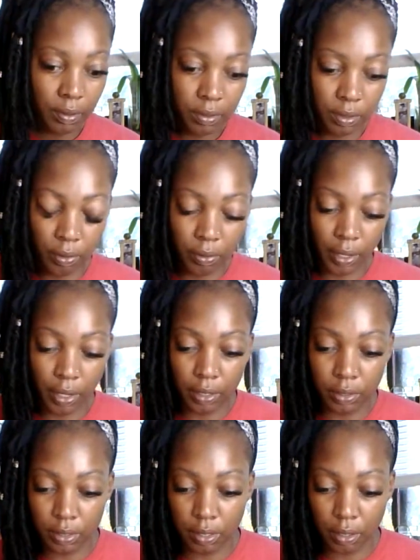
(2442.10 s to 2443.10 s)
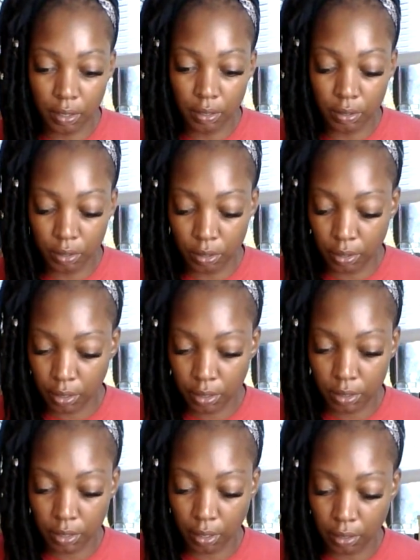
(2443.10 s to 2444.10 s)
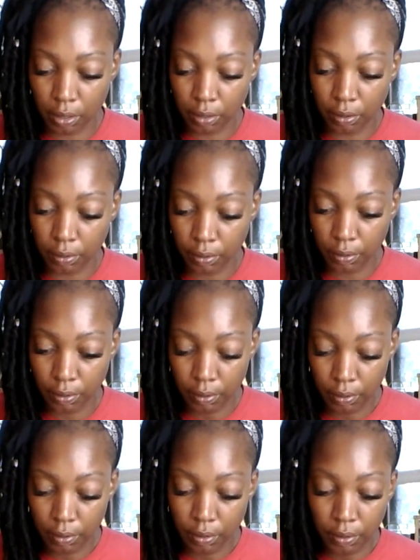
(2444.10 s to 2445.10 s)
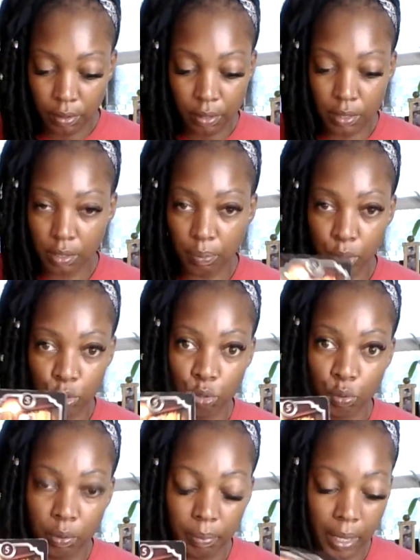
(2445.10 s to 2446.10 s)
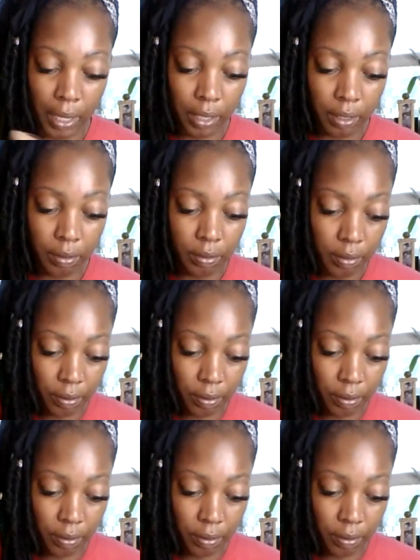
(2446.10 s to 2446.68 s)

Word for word: So they're concerned. You're concerned. It's a mature man.